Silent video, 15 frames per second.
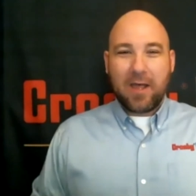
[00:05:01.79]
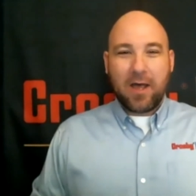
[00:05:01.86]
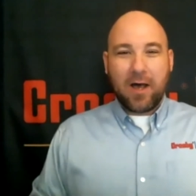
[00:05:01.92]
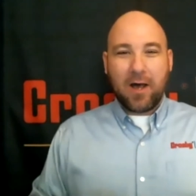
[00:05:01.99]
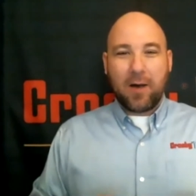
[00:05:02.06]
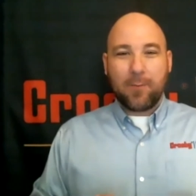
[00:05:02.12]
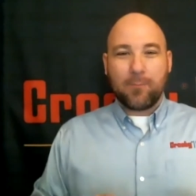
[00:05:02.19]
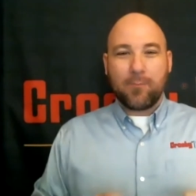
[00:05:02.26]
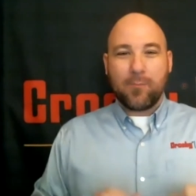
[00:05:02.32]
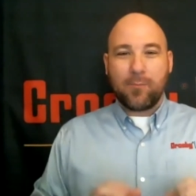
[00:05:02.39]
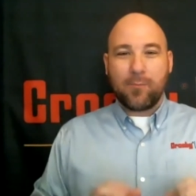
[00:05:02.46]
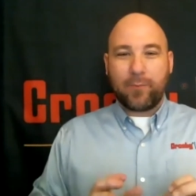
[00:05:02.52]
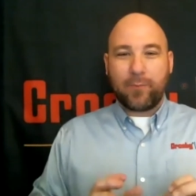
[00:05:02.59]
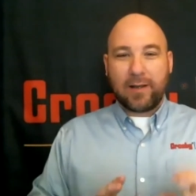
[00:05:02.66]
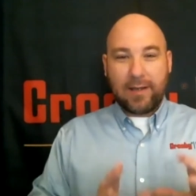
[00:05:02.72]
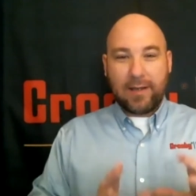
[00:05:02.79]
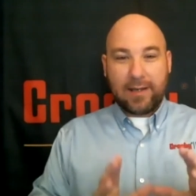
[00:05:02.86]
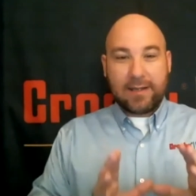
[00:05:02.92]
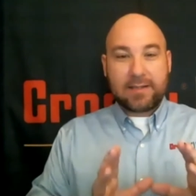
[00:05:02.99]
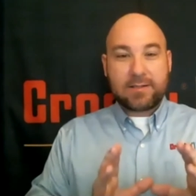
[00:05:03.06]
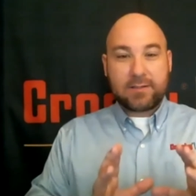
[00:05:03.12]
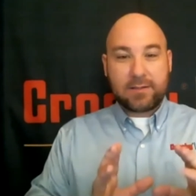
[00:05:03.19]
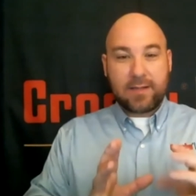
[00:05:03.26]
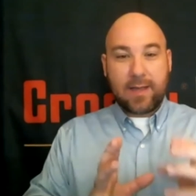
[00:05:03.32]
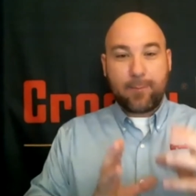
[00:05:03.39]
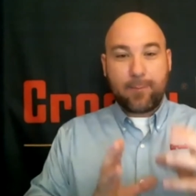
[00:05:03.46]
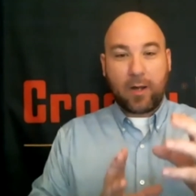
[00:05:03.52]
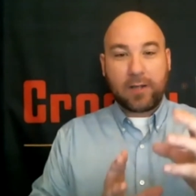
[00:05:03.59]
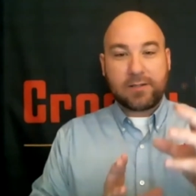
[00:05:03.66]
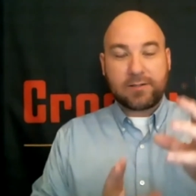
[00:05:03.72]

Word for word: um, but it is that body's